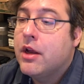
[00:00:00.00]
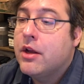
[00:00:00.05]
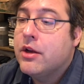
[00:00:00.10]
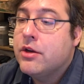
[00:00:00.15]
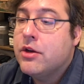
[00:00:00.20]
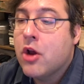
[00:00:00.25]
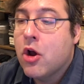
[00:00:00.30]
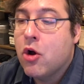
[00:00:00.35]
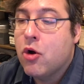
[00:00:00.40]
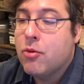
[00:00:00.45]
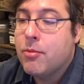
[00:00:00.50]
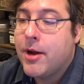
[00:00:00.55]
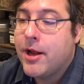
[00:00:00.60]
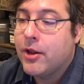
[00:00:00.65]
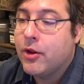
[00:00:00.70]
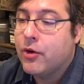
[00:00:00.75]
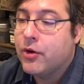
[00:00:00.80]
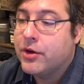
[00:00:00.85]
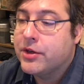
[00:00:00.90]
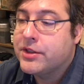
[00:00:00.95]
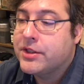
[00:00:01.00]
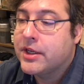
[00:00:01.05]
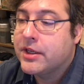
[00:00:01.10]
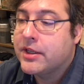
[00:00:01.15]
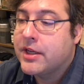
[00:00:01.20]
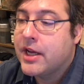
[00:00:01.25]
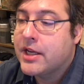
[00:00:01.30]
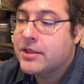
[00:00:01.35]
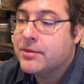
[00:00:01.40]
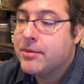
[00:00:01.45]
"No, my lord," said
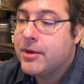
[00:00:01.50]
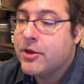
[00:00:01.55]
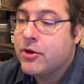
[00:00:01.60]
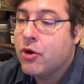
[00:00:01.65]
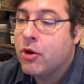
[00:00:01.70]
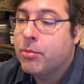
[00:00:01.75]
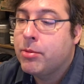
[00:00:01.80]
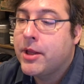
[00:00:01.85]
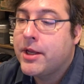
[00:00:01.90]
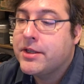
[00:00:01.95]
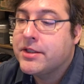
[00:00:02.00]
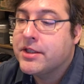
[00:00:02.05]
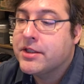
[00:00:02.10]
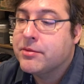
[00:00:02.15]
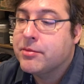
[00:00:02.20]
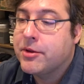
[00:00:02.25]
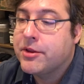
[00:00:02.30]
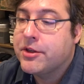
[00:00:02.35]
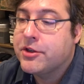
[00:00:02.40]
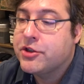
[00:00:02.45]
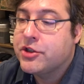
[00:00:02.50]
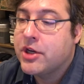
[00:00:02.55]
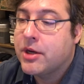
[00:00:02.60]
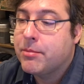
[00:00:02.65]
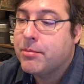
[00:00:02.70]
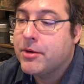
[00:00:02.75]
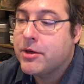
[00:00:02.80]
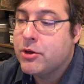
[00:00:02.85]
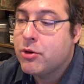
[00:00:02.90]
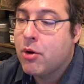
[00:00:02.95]
Caspian. "Your place is with the
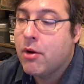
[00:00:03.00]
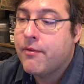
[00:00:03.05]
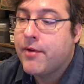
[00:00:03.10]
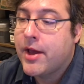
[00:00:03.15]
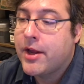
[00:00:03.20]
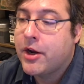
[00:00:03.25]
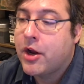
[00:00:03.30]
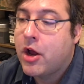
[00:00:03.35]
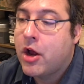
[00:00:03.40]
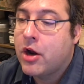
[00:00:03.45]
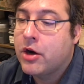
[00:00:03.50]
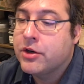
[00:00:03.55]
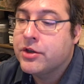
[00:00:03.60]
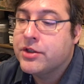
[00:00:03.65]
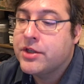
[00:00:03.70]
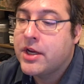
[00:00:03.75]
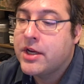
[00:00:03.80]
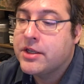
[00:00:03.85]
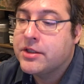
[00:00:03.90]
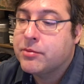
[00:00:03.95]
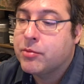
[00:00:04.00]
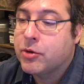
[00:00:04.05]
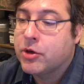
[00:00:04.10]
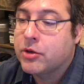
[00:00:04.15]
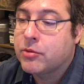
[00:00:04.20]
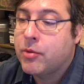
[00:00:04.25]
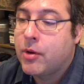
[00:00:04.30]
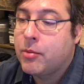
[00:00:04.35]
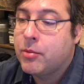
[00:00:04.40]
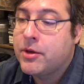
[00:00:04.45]
ship, and you have had a hard day's
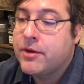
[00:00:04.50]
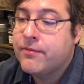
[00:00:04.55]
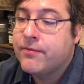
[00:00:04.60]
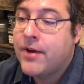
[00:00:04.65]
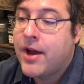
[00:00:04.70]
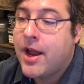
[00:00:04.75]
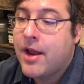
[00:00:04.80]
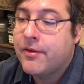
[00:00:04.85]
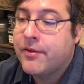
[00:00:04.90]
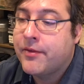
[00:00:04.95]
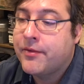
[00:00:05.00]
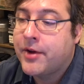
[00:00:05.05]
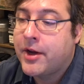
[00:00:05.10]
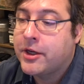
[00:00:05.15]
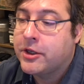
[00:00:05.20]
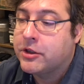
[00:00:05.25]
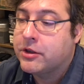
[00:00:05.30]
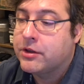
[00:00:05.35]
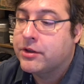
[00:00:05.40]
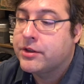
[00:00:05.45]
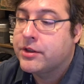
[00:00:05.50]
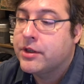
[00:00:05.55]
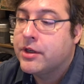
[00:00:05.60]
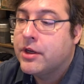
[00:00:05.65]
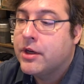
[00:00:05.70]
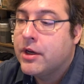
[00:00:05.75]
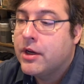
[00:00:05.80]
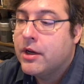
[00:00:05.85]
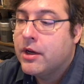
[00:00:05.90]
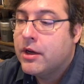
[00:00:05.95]
work while we 5 have idled."
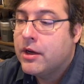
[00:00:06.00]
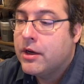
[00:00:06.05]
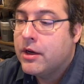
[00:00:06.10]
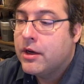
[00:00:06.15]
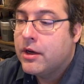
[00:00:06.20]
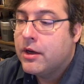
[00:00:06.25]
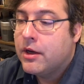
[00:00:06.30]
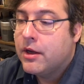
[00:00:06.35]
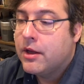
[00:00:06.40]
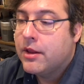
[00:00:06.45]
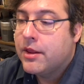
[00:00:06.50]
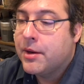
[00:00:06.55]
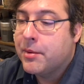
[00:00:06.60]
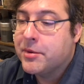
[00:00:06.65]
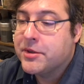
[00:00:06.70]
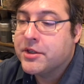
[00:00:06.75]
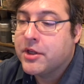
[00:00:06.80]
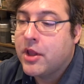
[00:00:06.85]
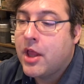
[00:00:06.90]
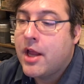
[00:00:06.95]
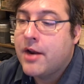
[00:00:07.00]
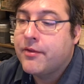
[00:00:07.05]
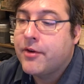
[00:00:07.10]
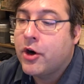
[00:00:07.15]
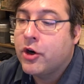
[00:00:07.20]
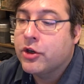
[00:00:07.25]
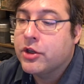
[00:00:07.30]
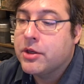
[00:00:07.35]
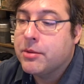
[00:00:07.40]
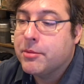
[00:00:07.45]
There was a lot of
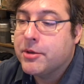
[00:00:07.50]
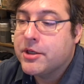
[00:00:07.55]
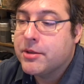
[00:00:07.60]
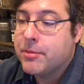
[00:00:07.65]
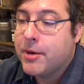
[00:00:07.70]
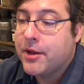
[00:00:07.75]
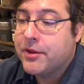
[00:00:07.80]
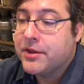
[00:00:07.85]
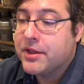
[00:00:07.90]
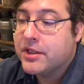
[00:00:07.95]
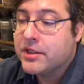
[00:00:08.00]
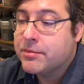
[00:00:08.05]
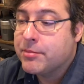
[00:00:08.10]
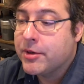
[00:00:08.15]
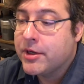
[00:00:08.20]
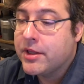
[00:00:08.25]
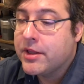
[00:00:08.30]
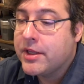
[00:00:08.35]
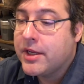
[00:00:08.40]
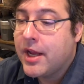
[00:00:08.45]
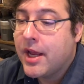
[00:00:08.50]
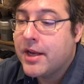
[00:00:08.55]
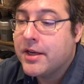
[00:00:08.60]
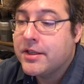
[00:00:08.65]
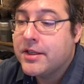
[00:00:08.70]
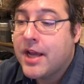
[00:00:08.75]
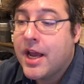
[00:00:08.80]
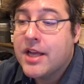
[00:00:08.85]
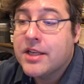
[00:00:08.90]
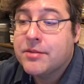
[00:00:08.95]
argument about this, but in the end
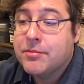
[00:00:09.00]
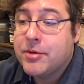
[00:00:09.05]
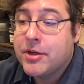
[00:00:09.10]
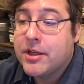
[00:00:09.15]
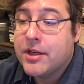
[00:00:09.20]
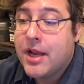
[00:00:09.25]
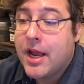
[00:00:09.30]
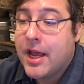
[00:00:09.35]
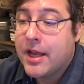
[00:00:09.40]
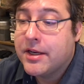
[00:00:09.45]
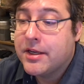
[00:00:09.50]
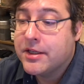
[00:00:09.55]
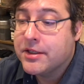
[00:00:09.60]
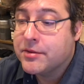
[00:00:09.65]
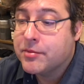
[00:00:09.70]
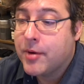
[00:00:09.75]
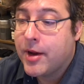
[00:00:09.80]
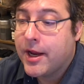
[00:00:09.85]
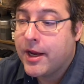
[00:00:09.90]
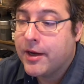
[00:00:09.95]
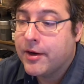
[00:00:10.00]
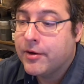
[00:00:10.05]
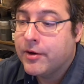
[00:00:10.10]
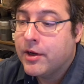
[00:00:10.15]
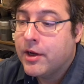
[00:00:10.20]
Caspian had his way.